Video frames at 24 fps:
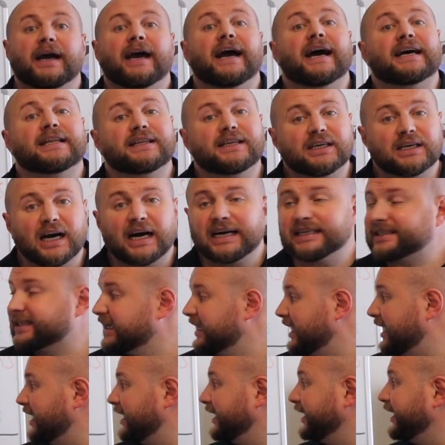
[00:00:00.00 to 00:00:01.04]
And the last
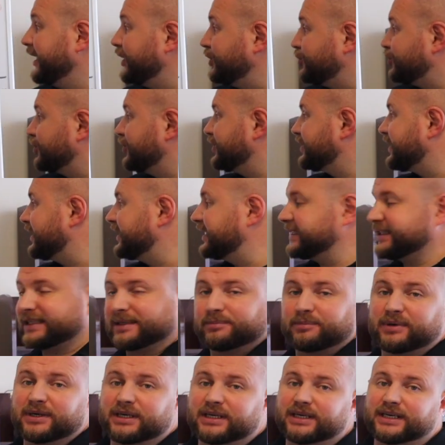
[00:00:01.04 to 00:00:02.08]
are injuries and
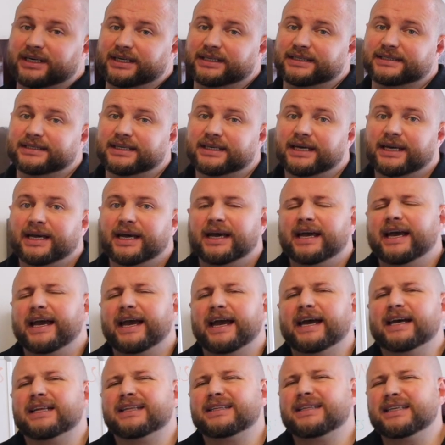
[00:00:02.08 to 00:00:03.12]
disabilities.
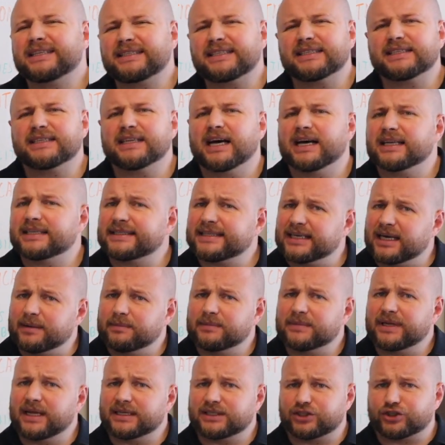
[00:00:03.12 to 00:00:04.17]
And this is not
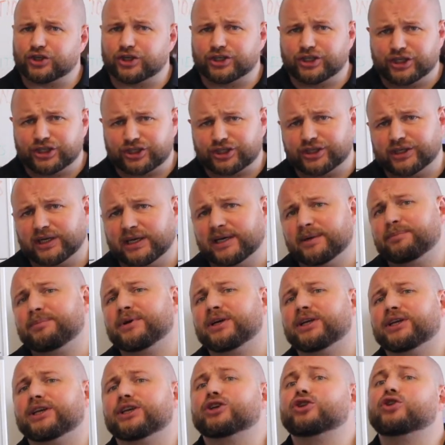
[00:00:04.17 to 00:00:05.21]
something that's traditionally
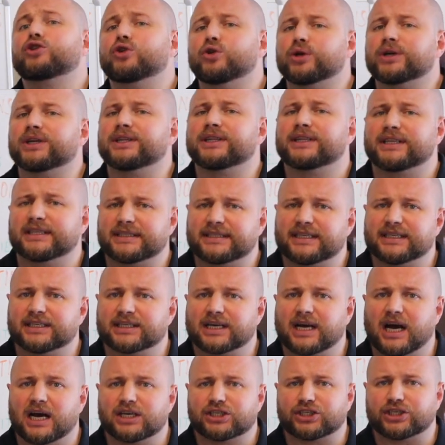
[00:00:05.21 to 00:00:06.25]
being included in this
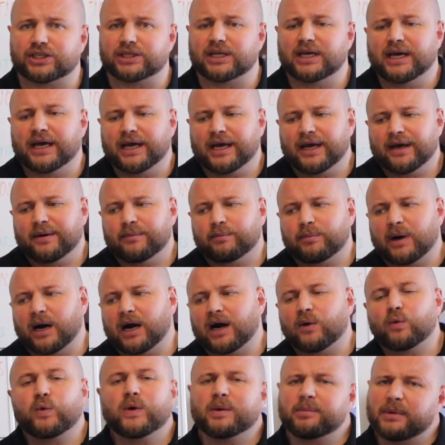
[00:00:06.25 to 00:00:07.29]
discussion,
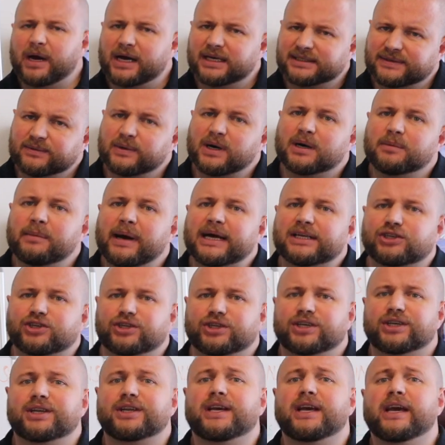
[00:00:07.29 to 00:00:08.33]
but we might as well
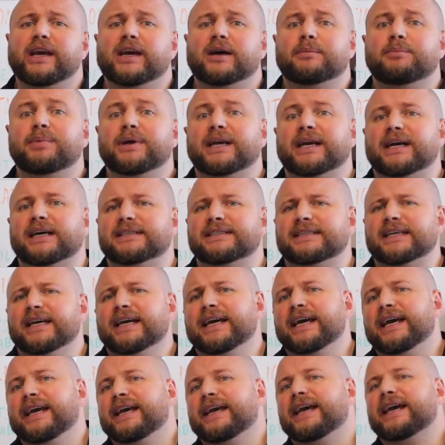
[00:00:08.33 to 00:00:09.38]
mention it here because
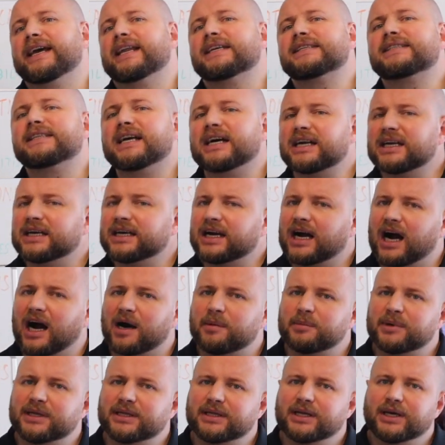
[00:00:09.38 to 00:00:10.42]
it is not
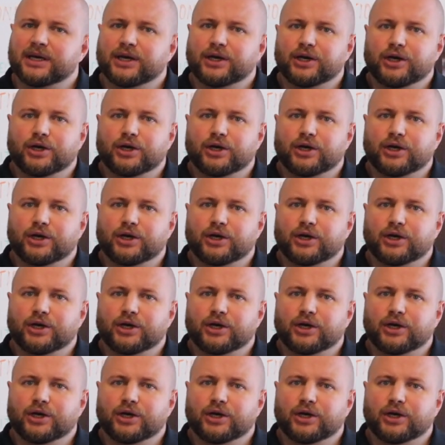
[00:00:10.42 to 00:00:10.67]
uncommon